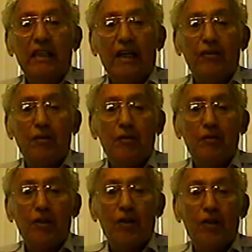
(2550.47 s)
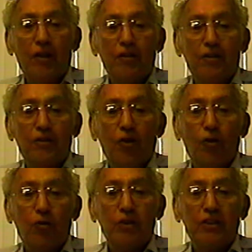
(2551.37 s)
I remember that. It's
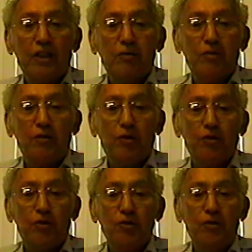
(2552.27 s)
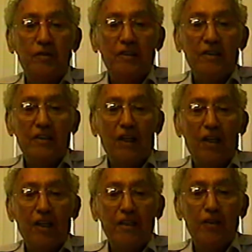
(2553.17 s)
always sends me for you, the
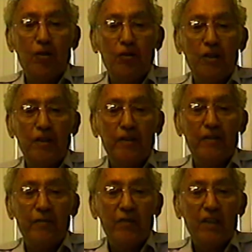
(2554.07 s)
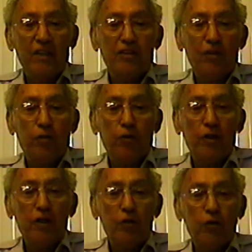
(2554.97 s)
lady over here. He said,
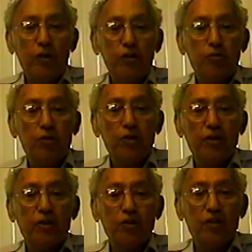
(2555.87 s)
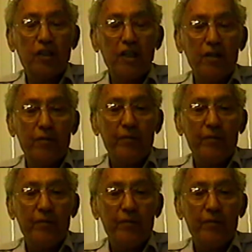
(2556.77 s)
when your brother gonna come?